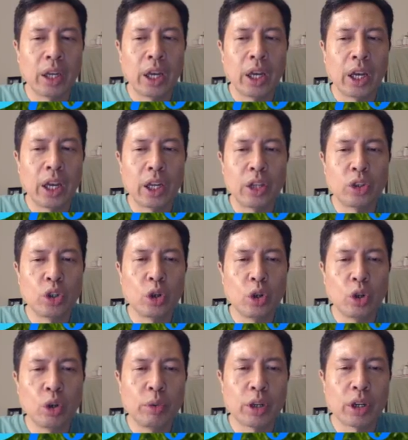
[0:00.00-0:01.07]
and two,
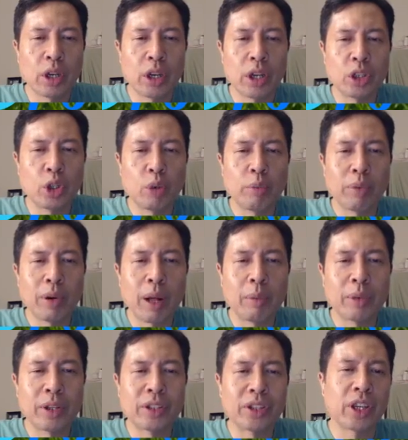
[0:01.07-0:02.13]
because you've probably
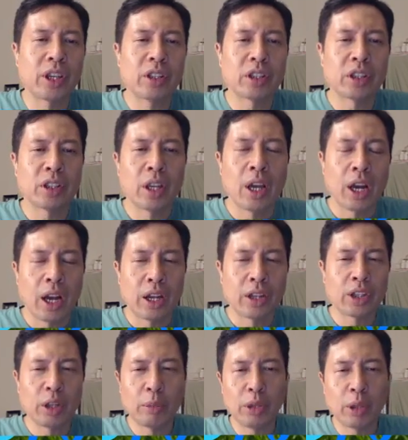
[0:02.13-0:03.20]
seen a
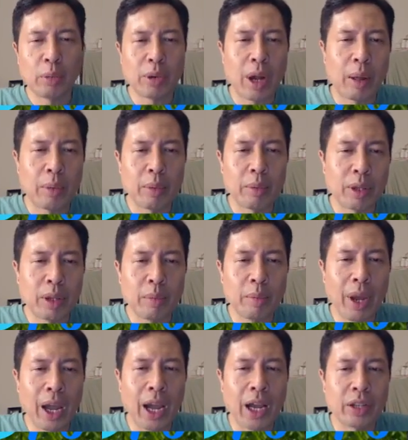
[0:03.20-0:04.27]
similar problem in the
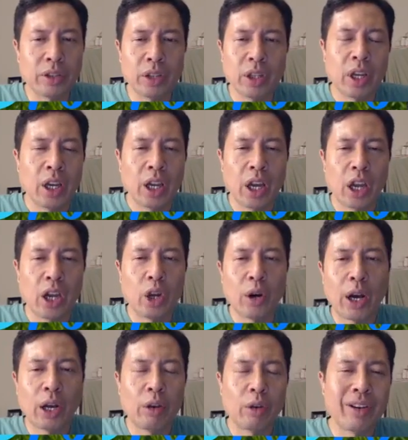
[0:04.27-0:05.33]
past and know how
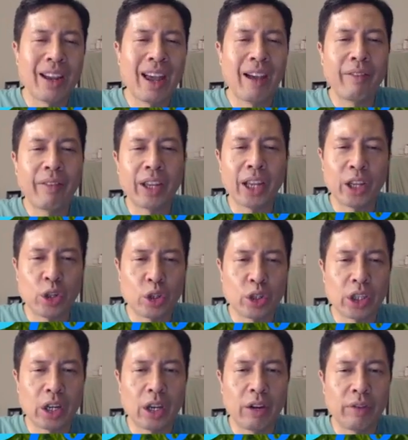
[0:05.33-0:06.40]
to navigate
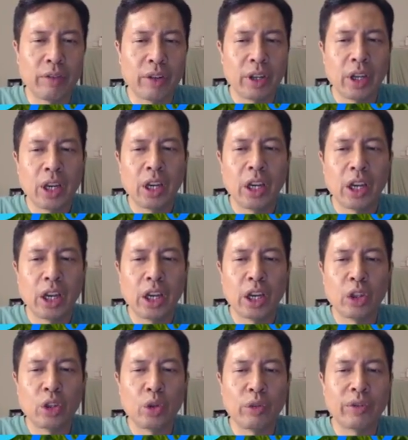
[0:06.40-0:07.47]
yourself
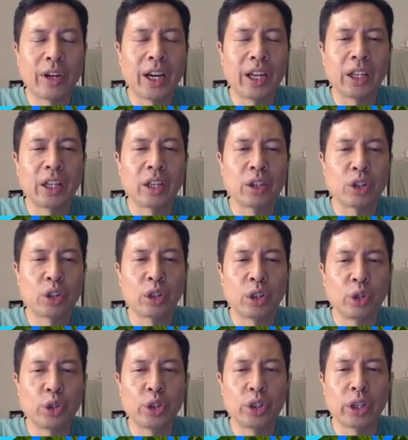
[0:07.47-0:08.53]
into finding a
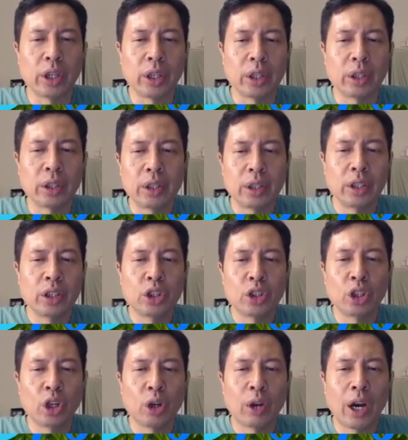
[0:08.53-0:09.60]
solution.
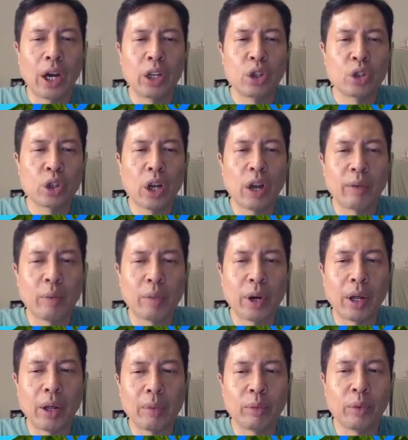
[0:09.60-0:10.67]
So how do you solve a
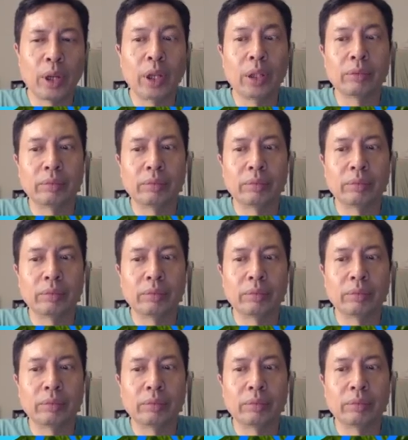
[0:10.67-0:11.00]
problem? Well,